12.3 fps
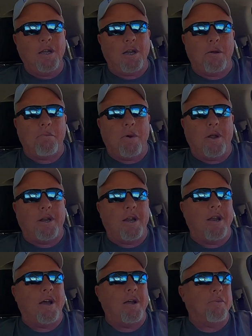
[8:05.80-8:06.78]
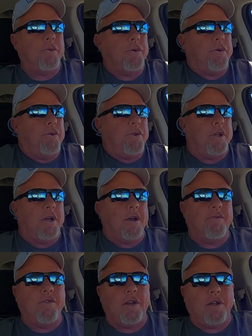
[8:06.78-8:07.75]
Then Monday night we'll do
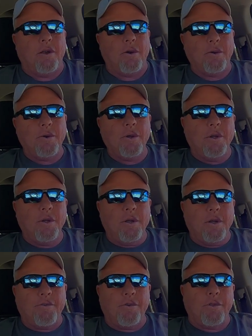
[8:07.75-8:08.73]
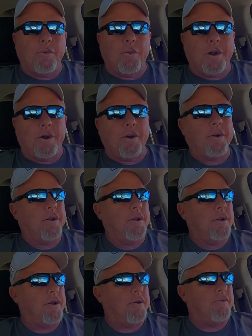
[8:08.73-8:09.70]
the video for the winner
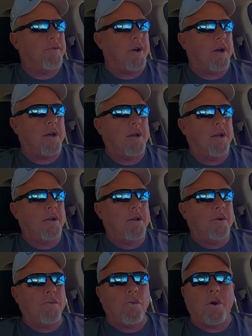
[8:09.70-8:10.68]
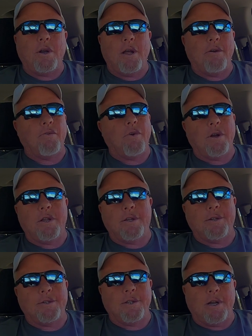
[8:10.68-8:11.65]
of whatever it
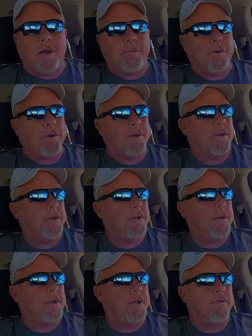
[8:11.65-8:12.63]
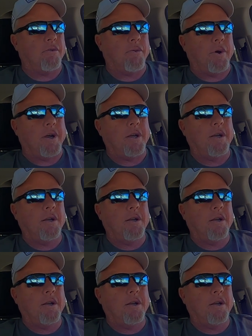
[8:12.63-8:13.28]
is that I'm going to give away.